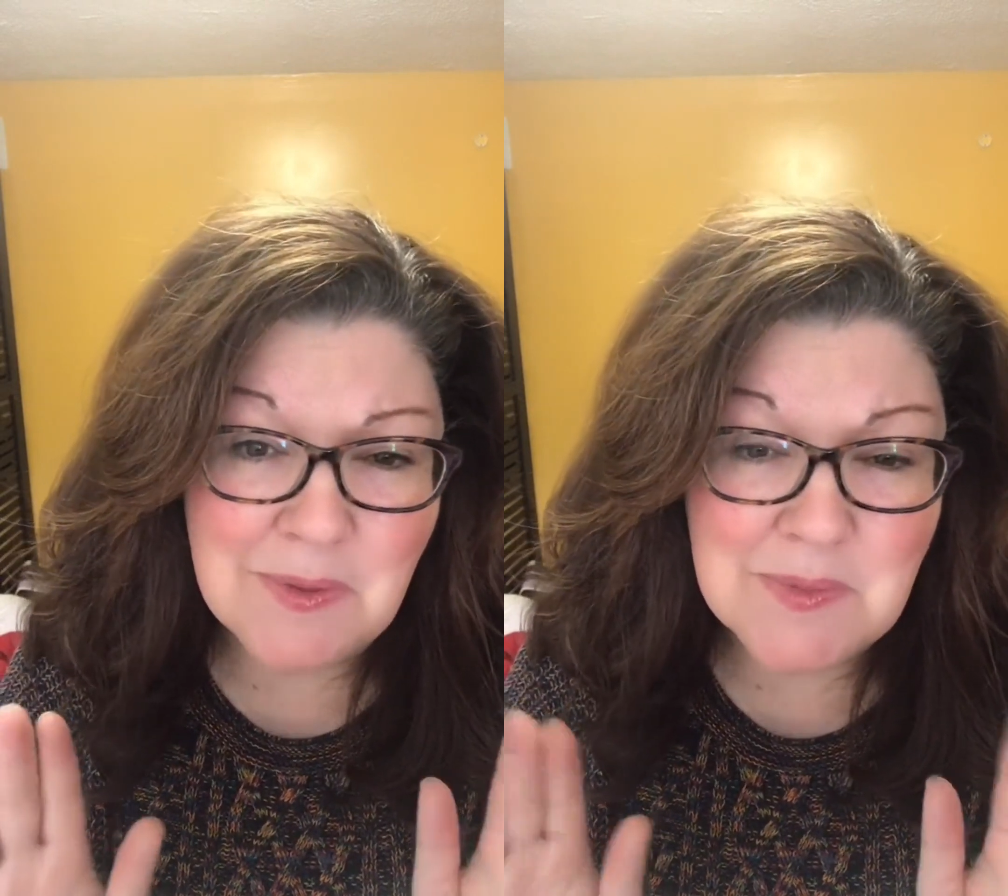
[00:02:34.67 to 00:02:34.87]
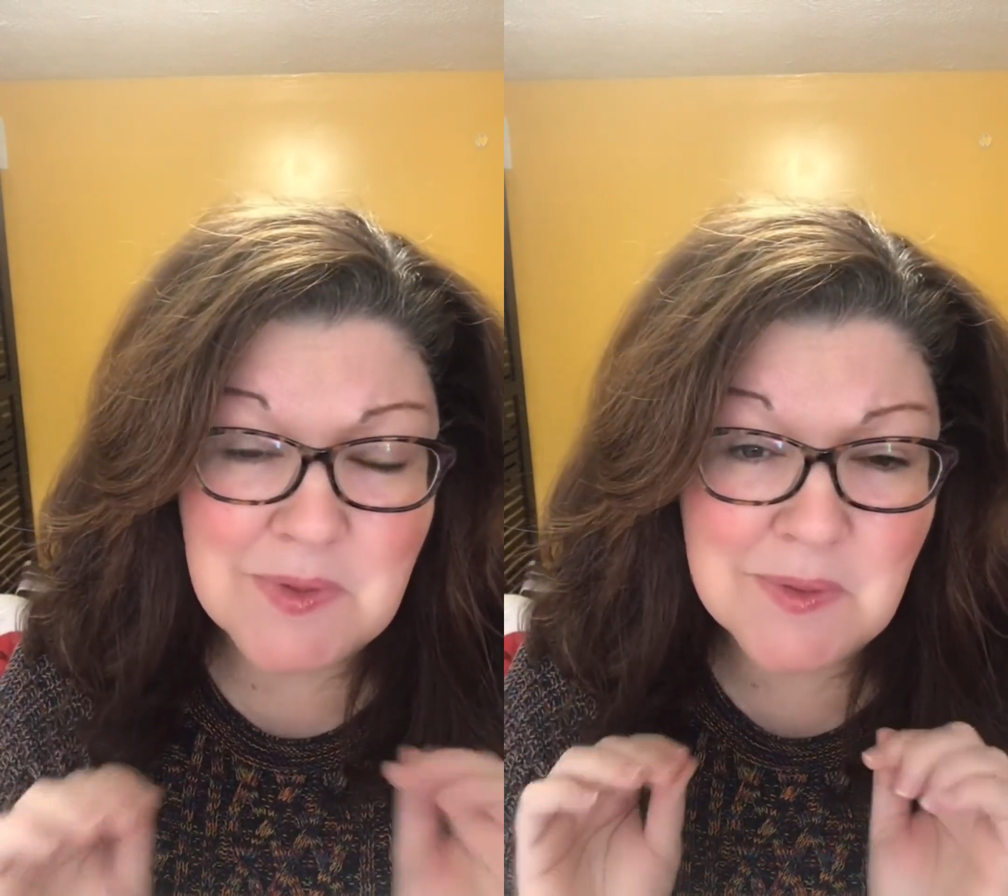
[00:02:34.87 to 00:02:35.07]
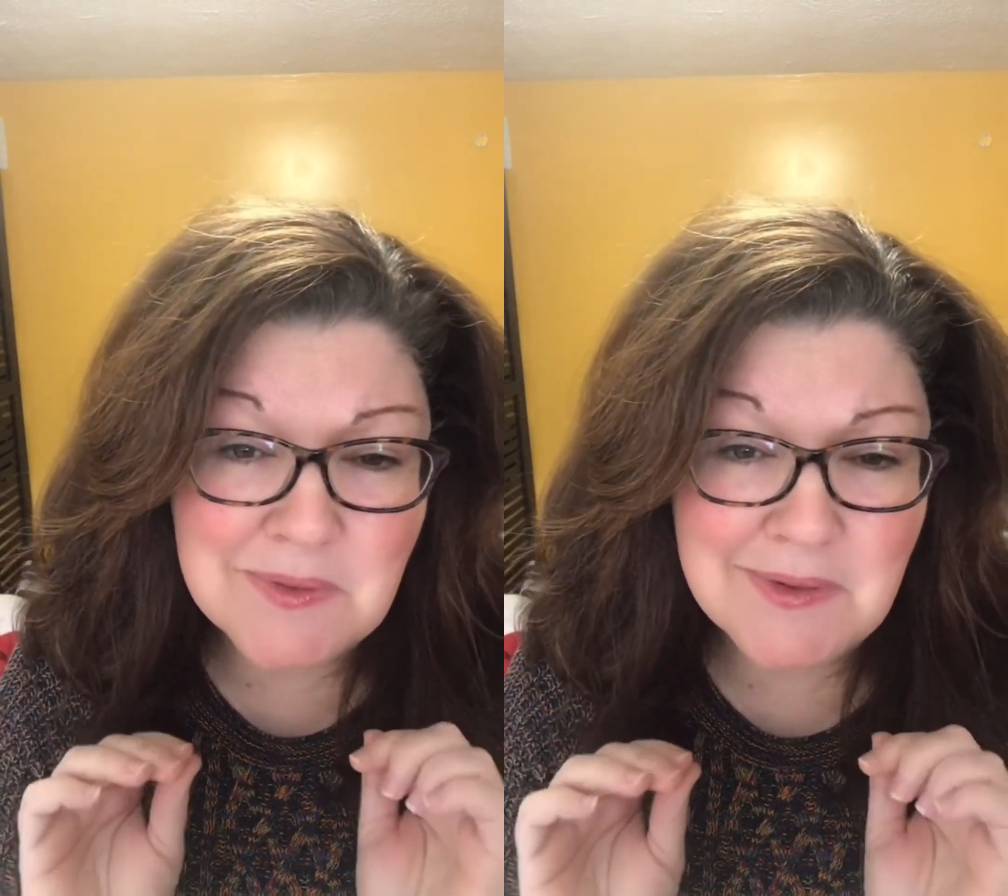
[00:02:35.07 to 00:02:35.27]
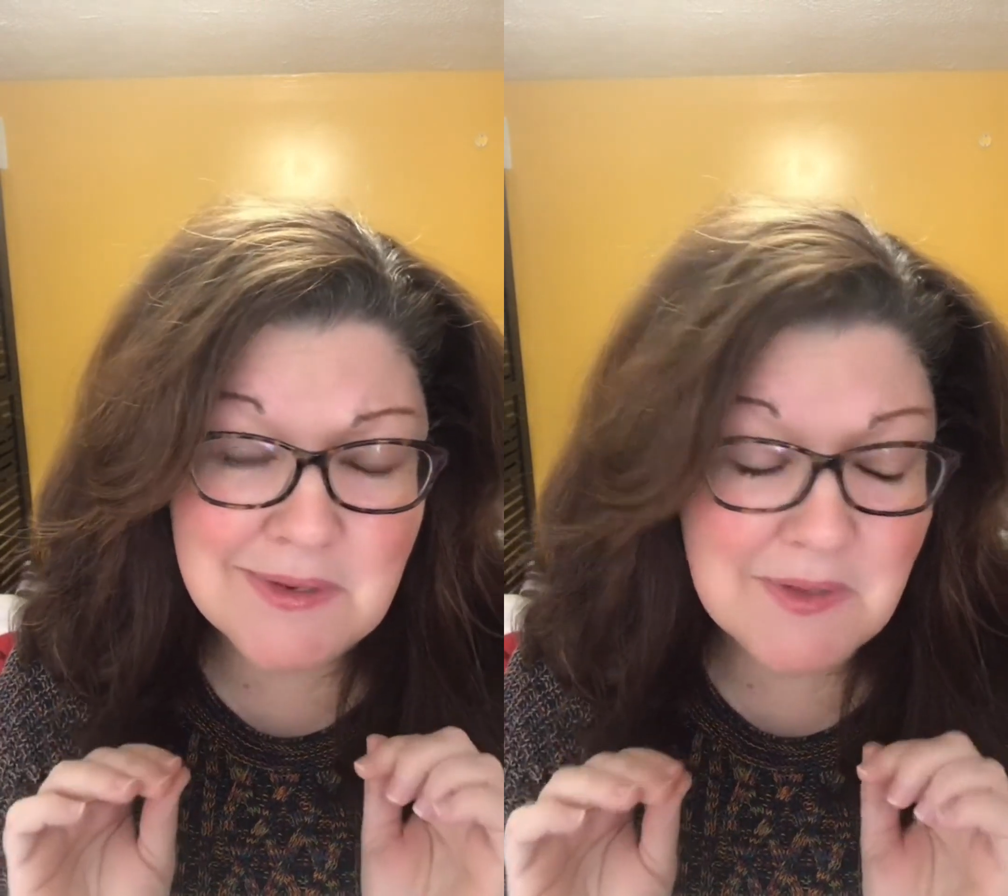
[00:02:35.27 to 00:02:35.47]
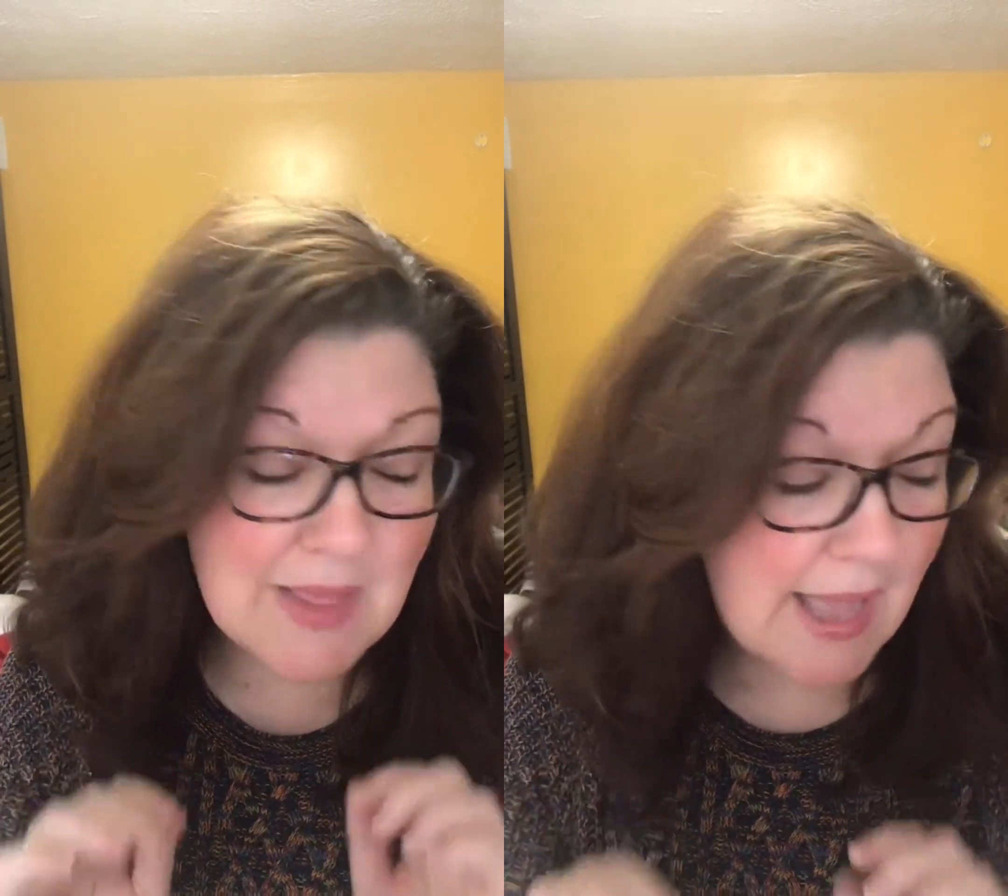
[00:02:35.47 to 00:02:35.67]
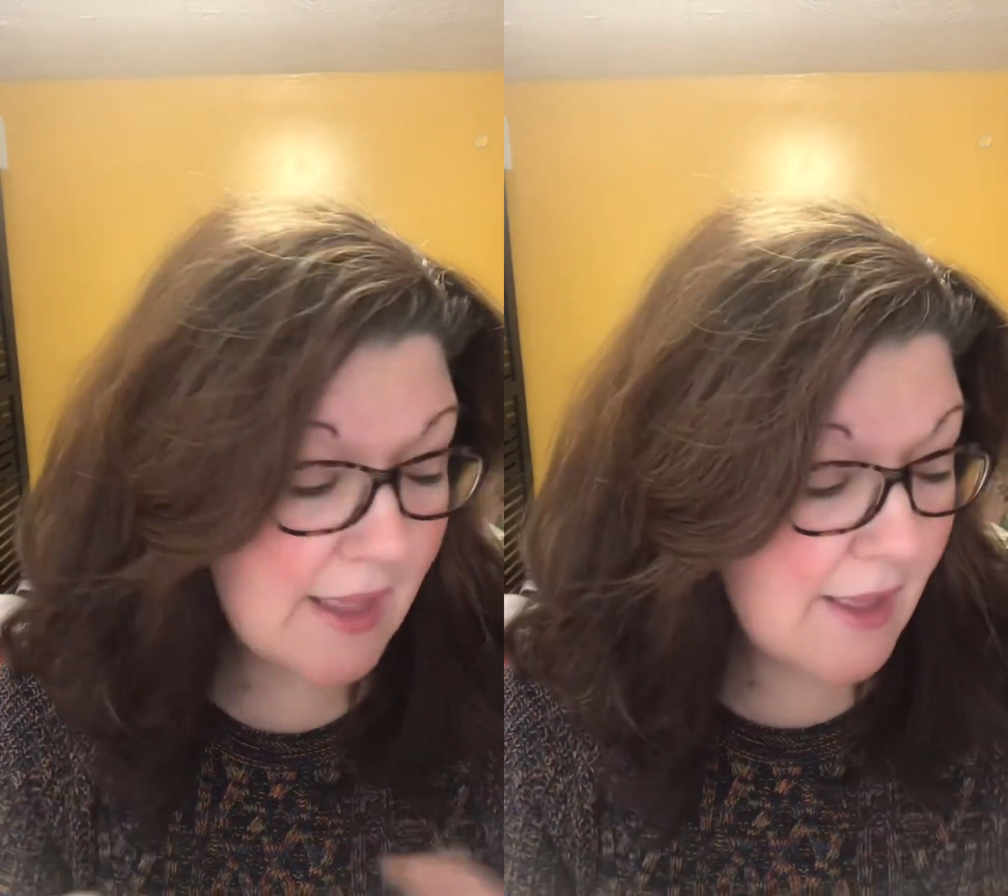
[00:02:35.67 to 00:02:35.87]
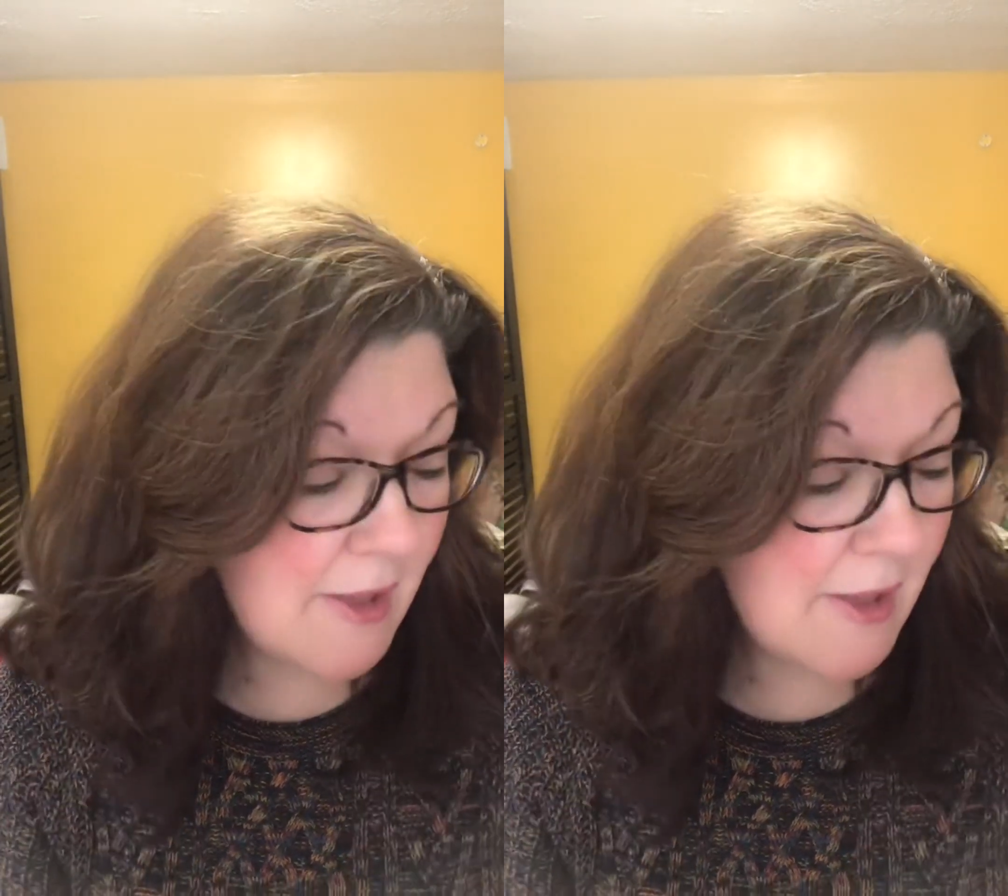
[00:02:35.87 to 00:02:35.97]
homeschool, you could do that.